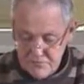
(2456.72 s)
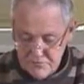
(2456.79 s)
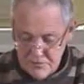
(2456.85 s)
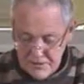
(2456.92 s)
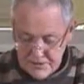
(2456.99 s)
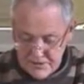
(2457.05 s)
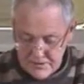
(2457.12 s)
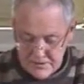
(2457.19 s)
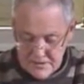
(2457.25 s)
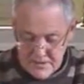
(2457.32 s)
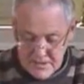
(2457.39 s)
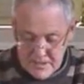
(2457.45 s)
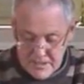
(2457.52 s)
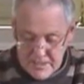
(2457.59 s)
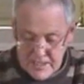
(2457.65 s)
Right.
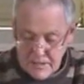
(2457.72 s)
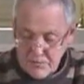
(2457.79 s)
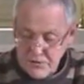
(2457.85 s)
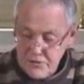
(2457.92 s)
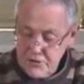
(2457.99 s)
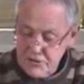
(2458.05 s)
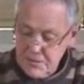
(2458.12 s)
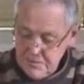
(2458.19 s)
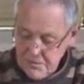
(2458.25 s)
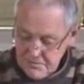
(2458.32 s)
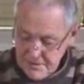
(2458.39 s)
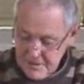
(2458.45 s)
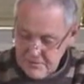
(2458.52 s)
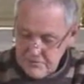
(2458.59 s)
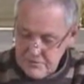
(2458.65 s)
I'm going to skip
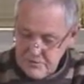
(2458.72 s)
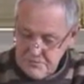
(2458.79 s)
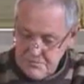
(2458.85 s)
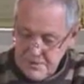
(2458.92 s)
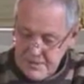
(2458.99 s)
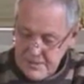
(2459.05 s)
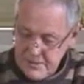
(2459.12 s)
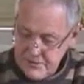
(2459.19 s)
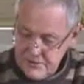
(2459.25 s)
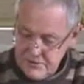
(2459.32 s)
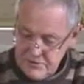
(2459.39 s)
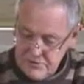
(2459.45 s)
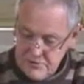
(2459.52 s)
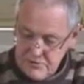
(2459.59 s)
up now to page